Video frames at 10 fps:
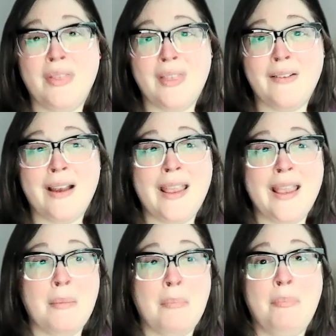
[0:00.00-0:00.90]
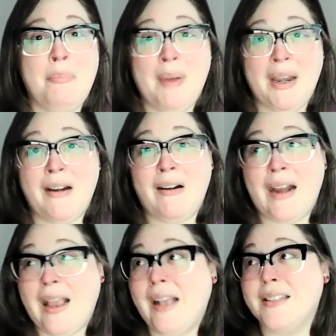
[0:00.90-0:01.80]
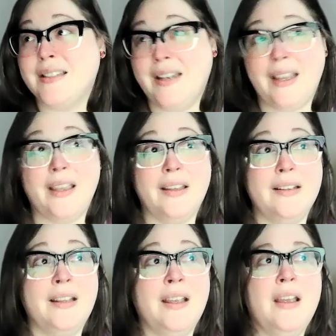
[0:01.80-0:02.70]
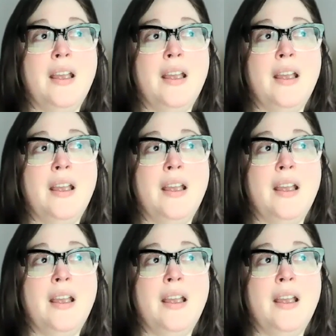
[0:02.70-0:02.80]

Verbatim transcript: and there I am bare ass naked